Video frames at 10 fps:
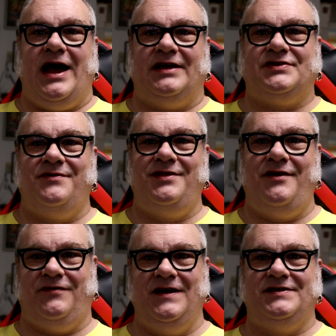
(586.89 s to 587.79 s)
ask when
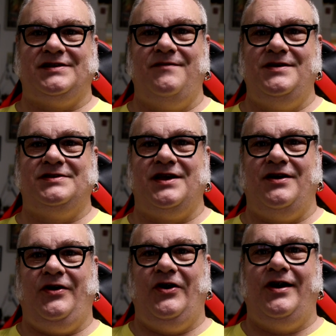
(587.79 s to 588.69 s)
they think something's going
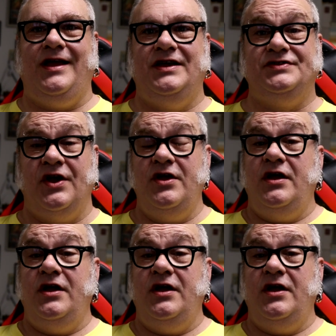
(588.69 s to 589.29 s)
to hurt is,